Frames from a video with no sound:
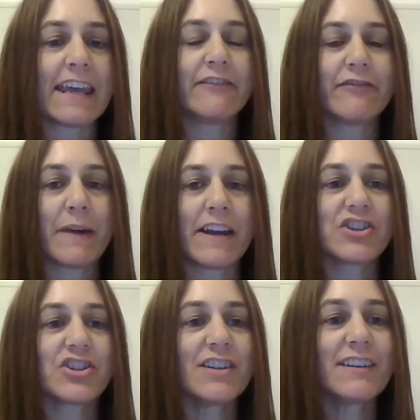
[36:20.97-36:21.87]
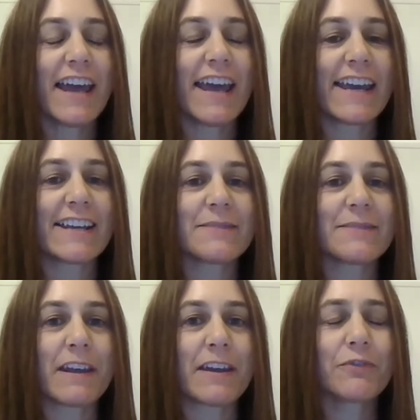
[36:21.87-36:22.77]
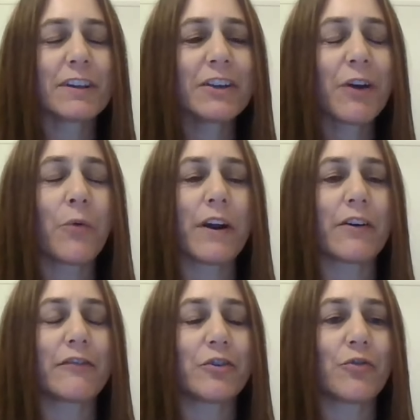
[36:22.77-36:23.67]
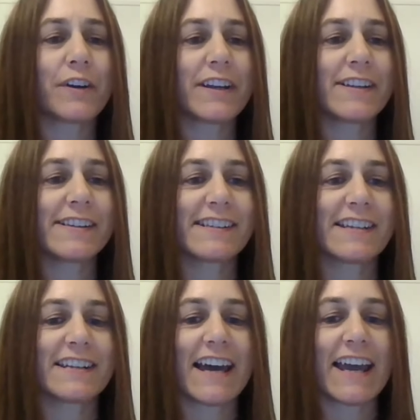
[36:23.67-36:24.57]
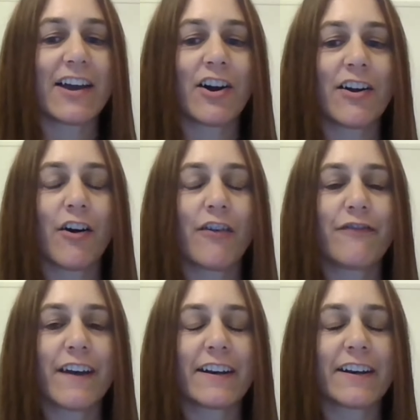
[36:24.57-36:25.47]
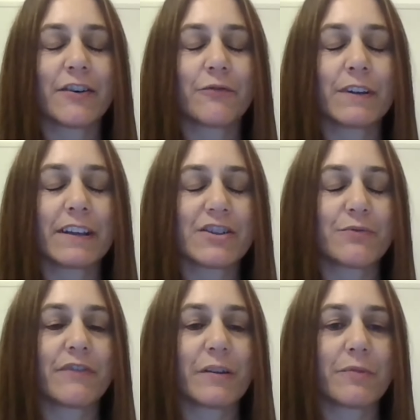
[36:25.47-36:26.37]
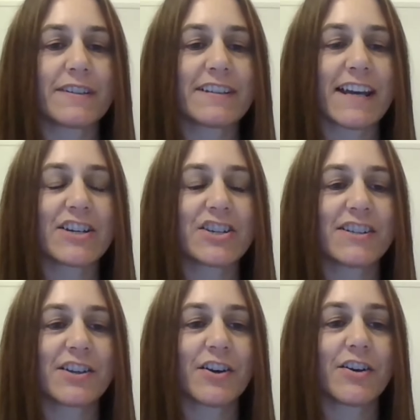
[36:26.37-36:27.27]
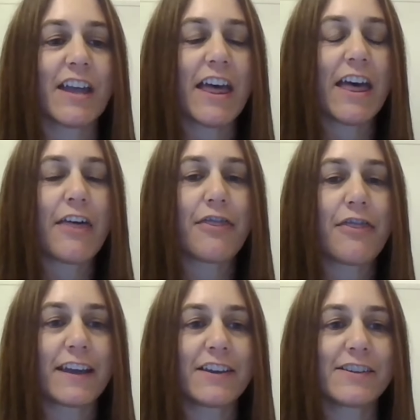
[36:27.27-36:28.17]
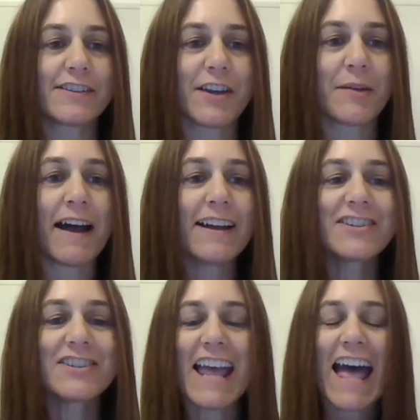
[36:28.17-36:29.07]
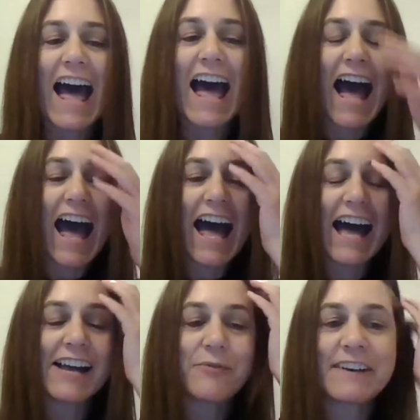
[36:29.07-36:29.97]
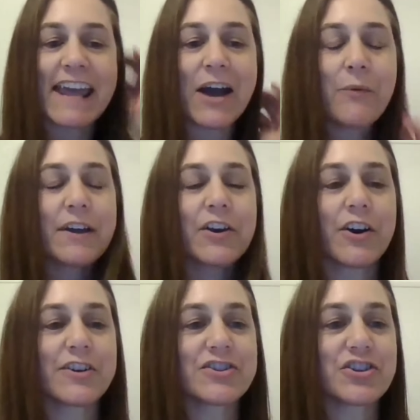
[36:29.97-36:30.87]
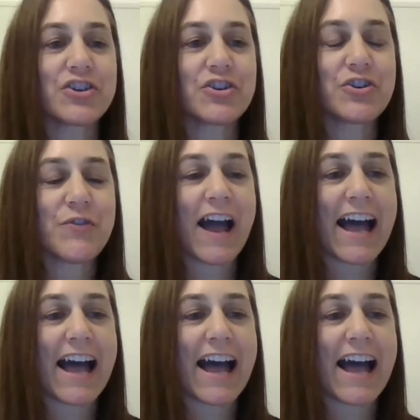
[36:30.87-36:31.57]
information and being really aware of the audience today. I found it a really terrific presentation. So thank you so much. Now we're going to